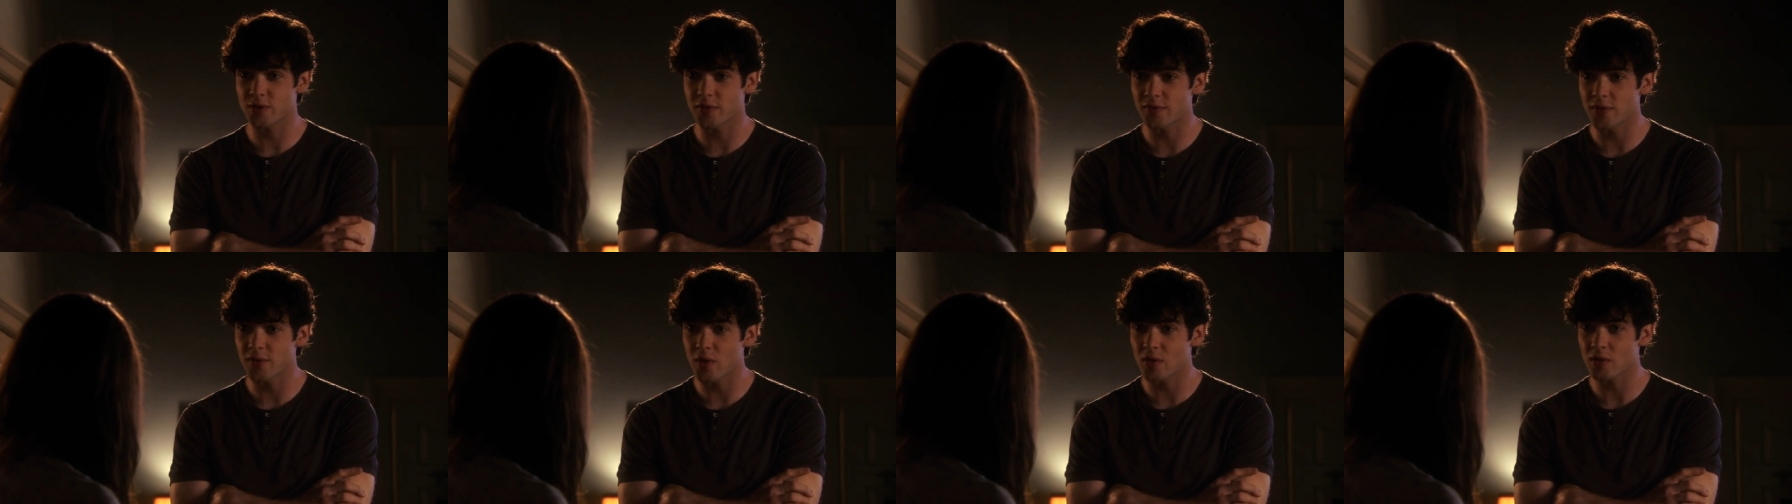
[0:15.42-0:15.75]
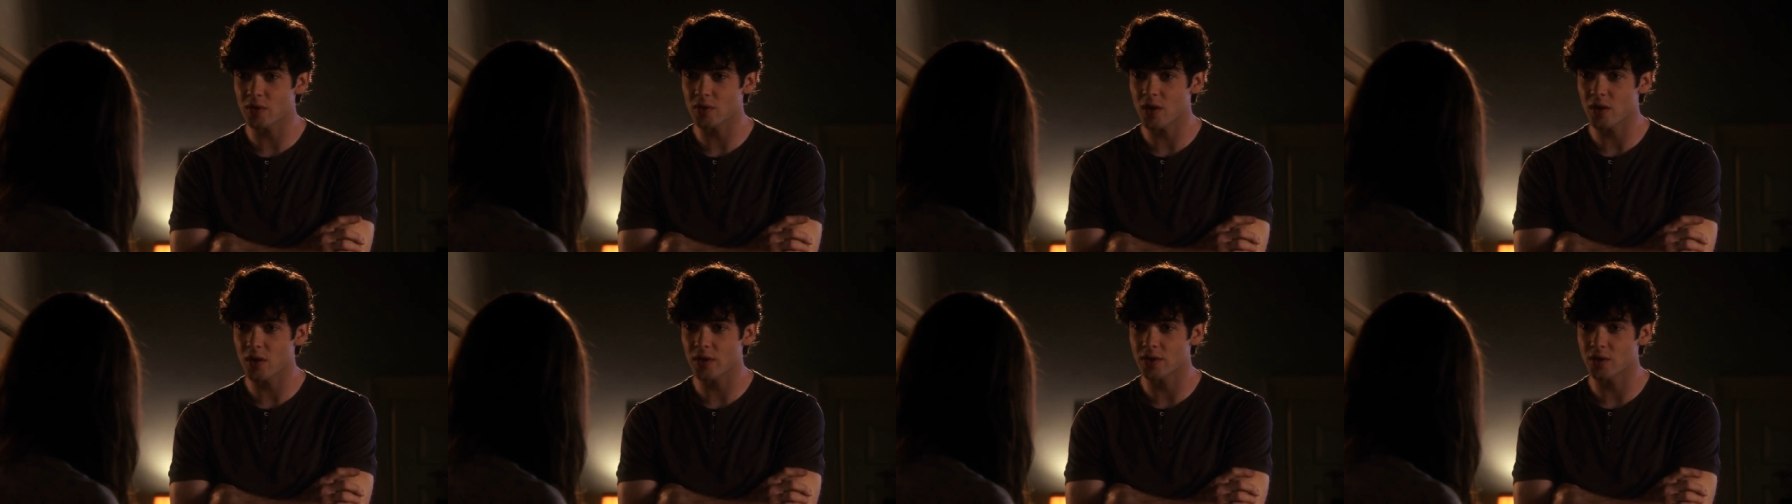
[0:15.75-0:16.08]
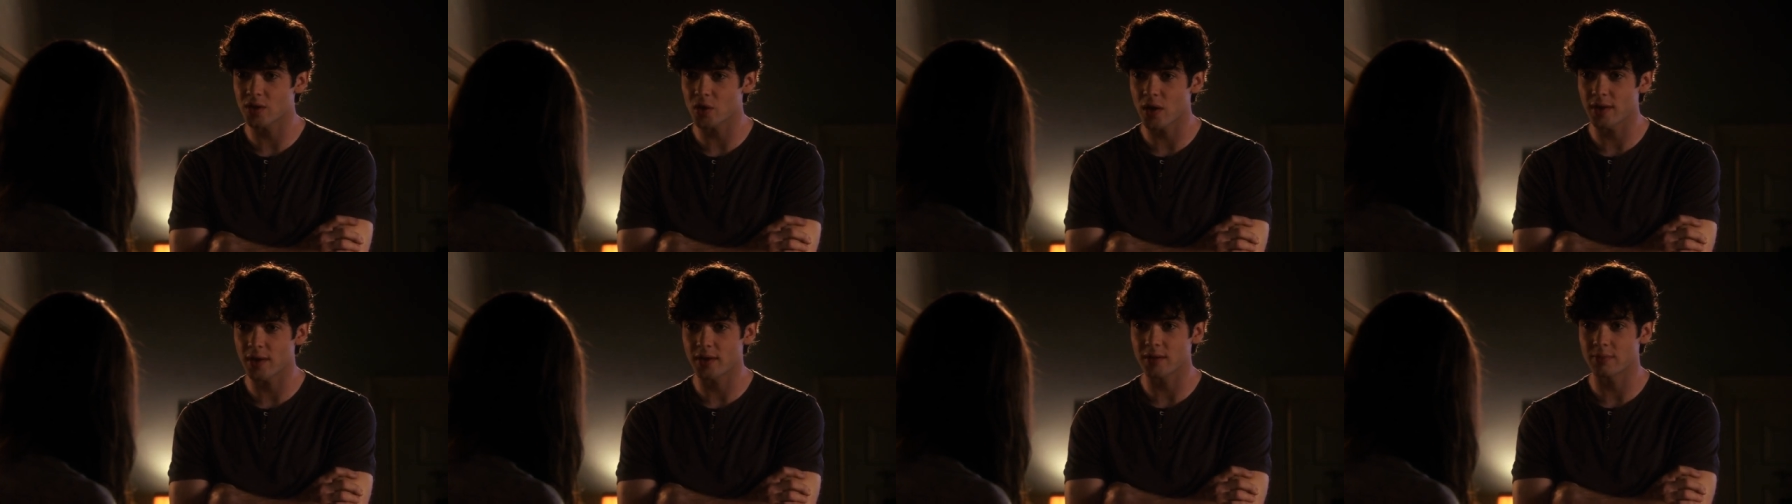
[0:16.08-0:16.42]
a phone call, you
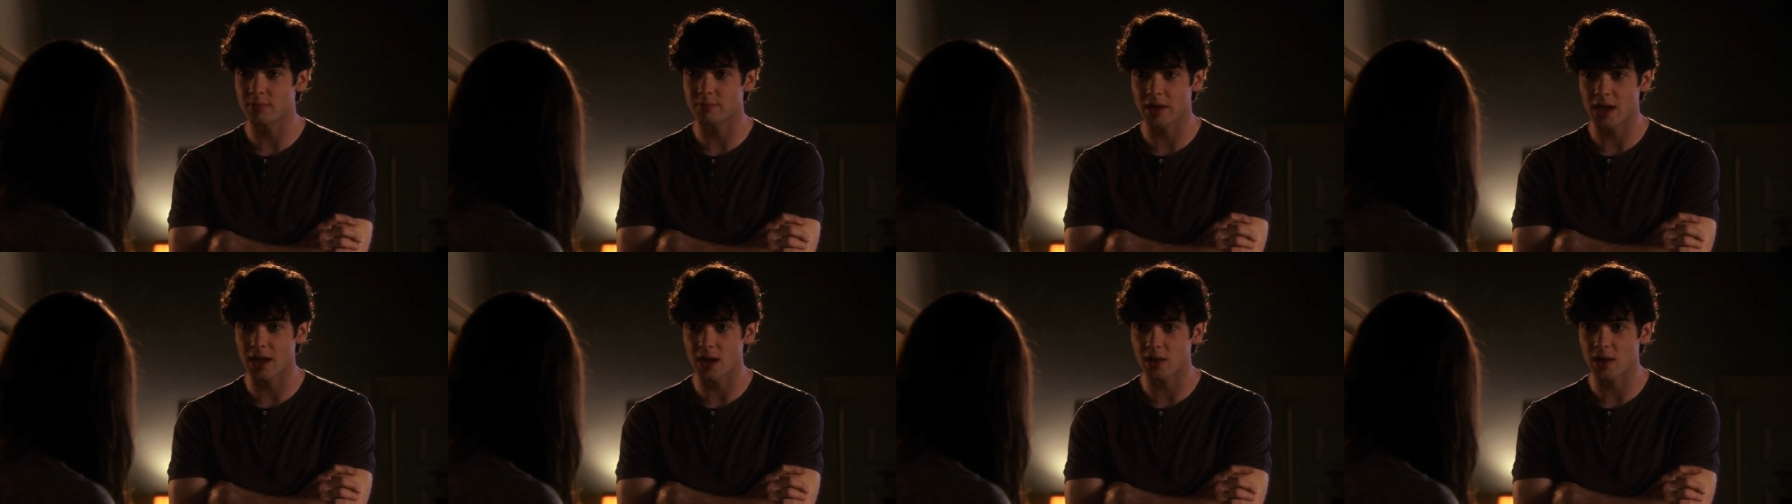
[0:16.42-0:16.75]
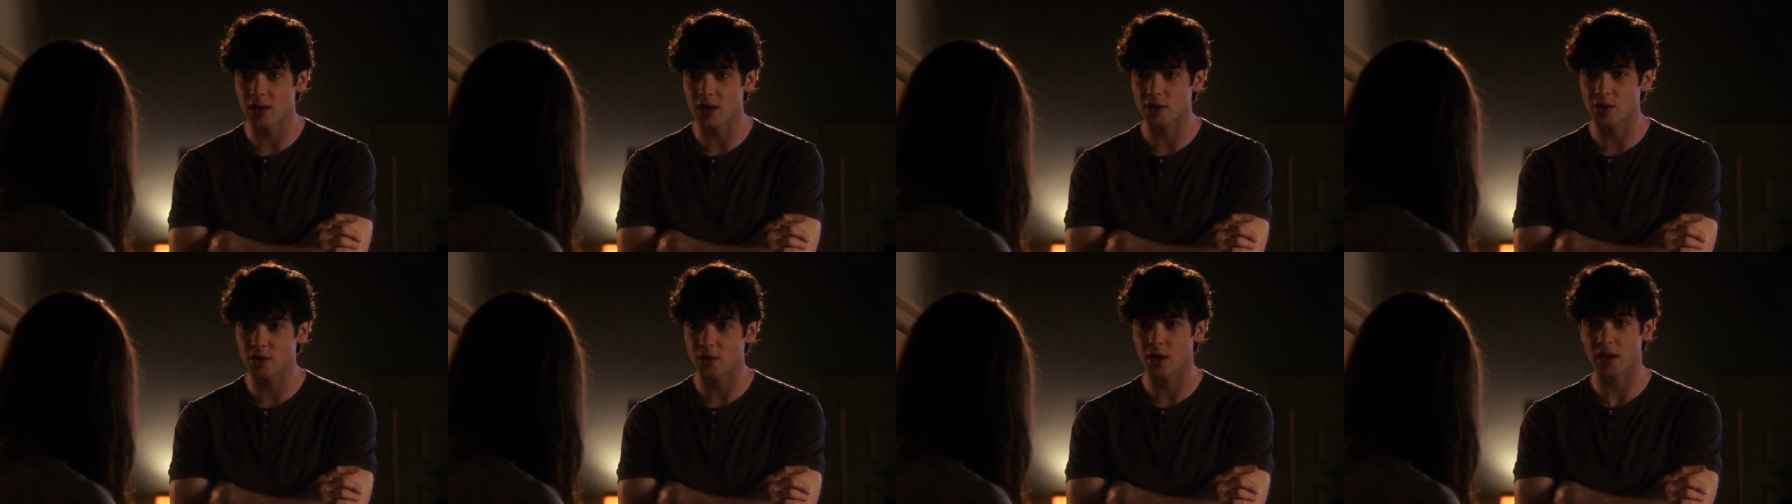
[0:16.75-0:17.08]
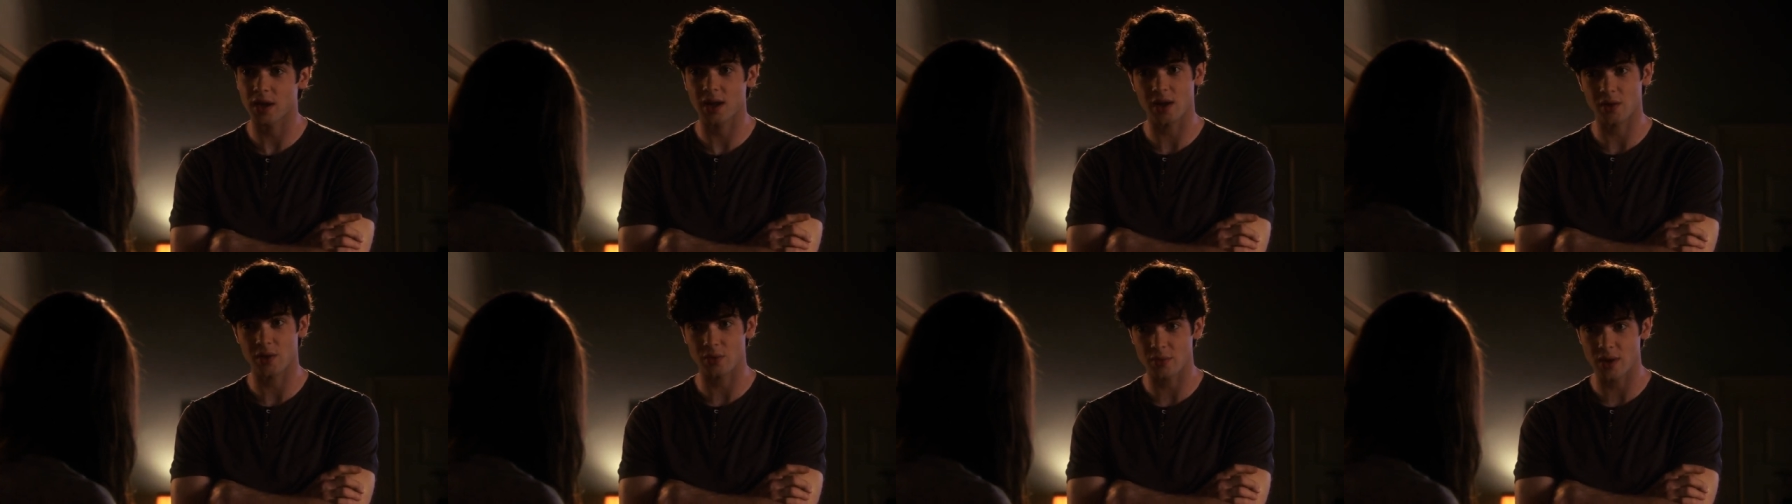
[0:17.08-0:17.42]
know I didn't bail on you. I
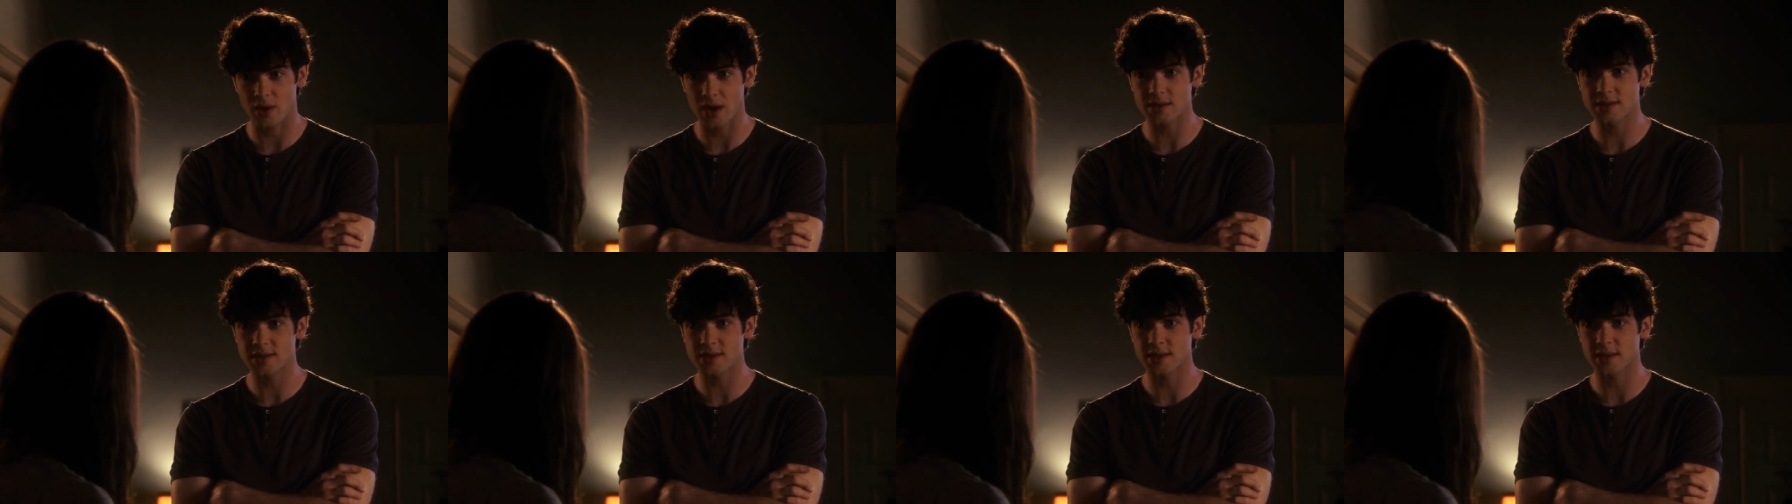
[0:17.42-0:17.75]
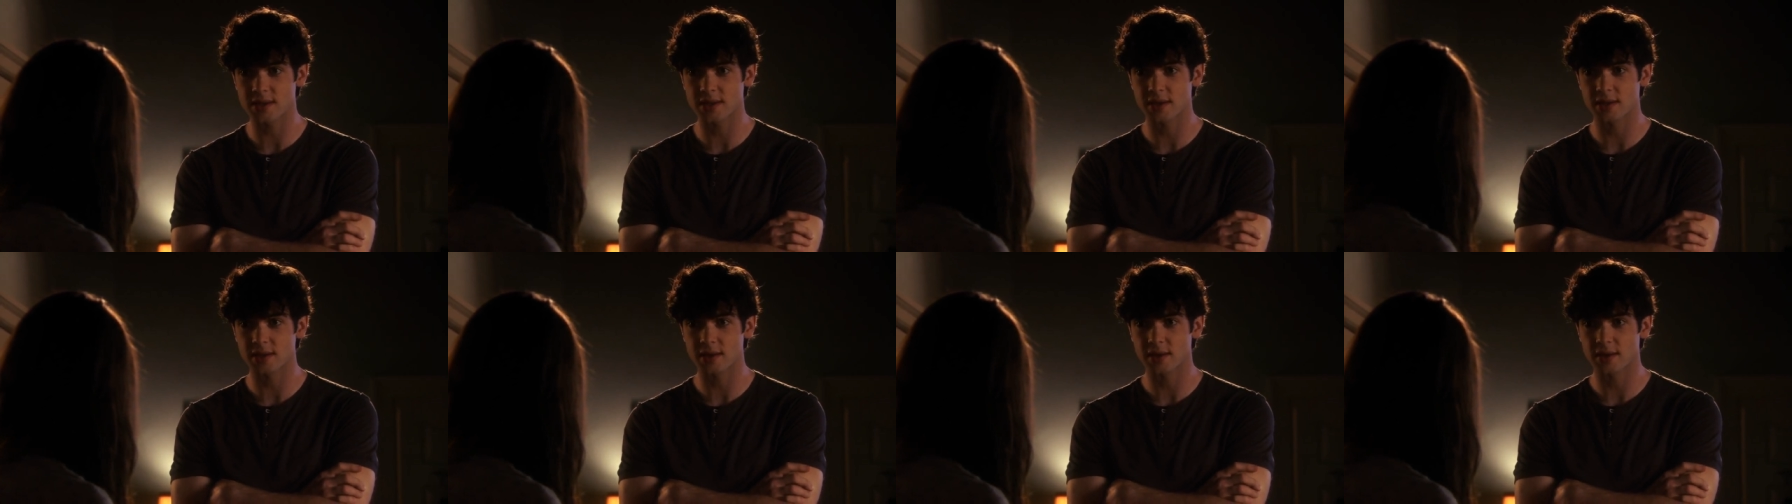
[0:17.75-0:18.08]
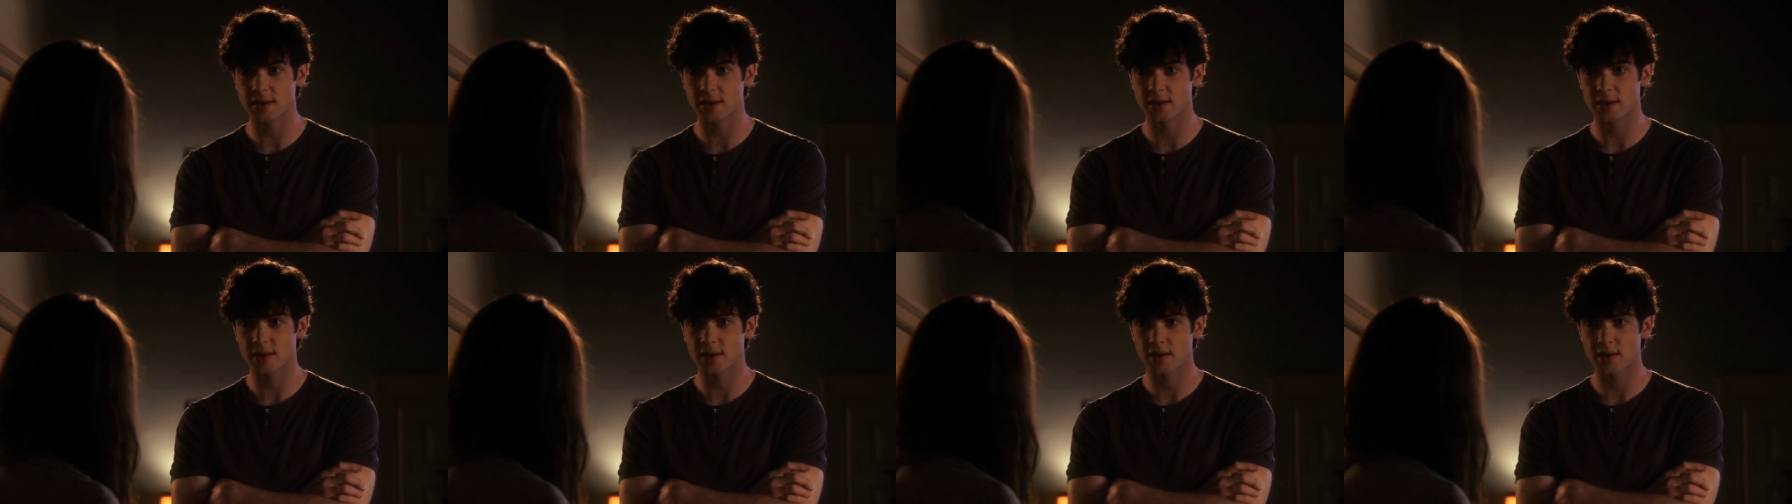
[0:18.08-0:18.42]
got arrested.
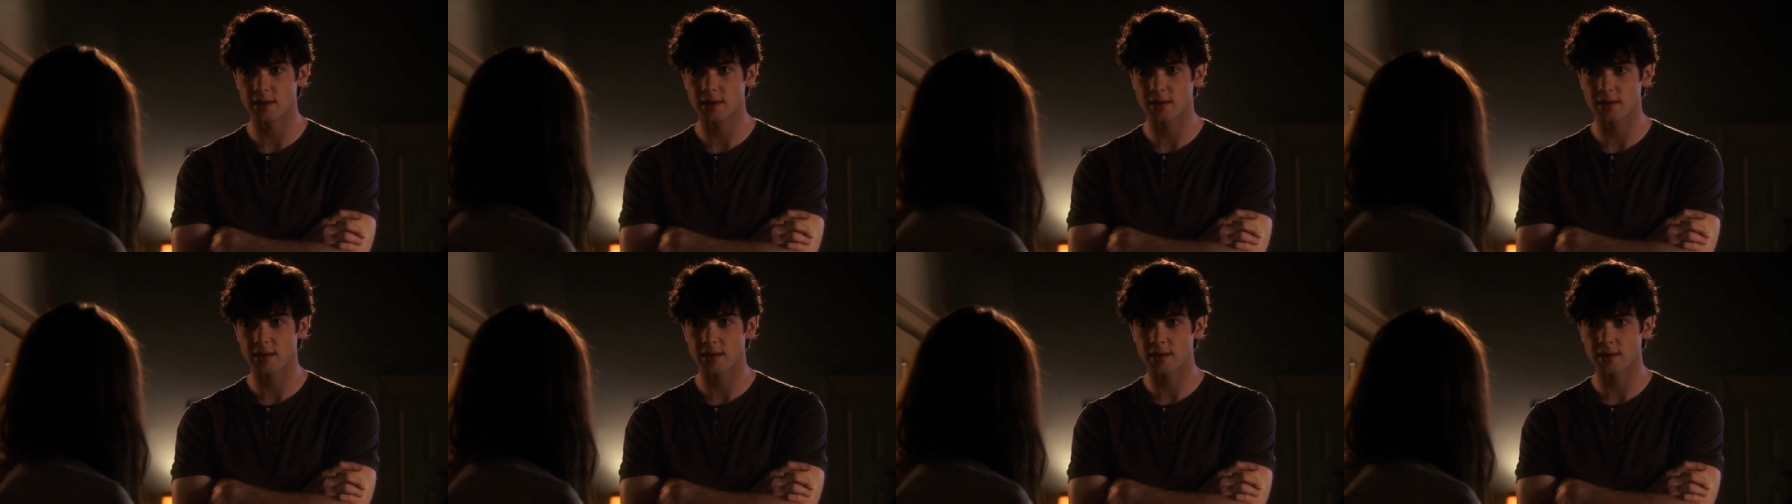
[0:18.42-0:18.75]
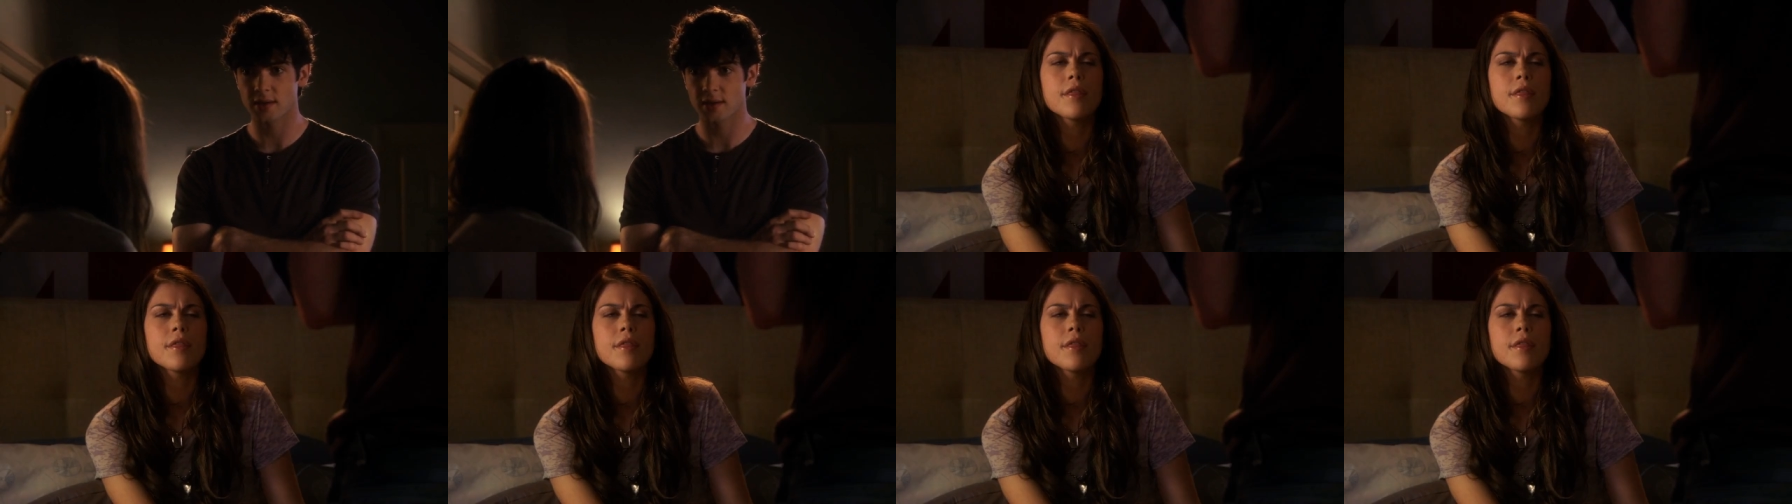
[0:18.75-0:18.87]
Oh, and here